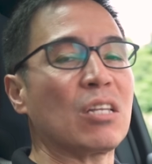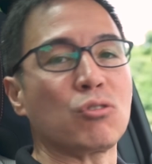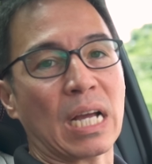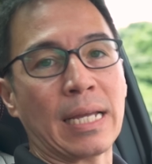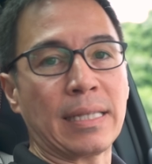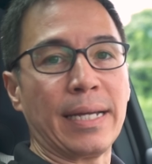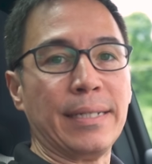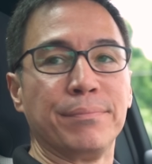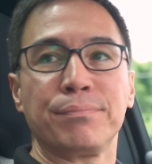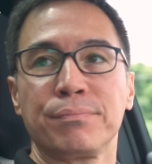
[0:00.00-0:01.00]
to Tagaytay.
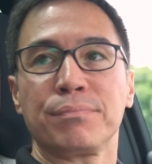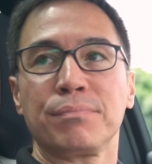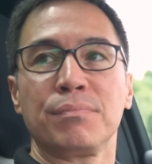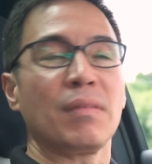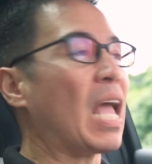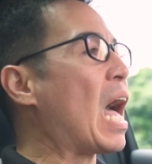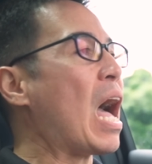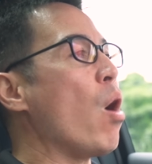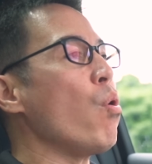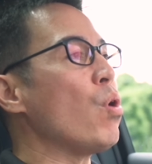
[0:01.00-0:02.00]

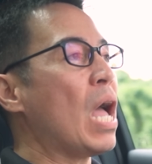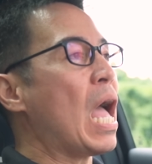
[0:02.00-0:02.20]
How?